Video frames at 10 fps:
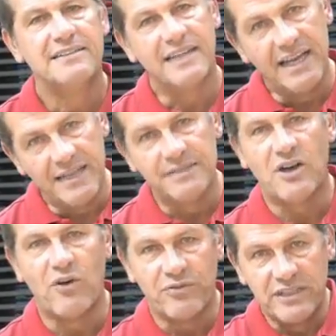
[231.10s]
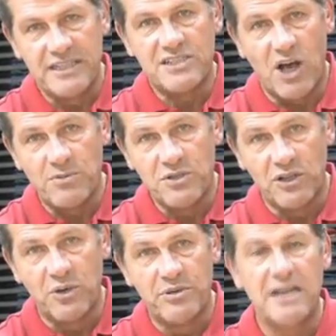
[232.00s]
then hopefully this helps you a
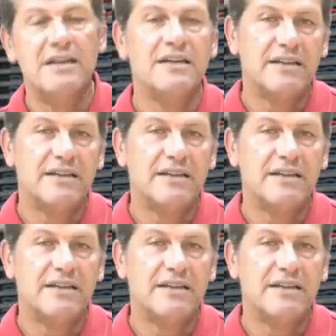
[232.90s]
little bit.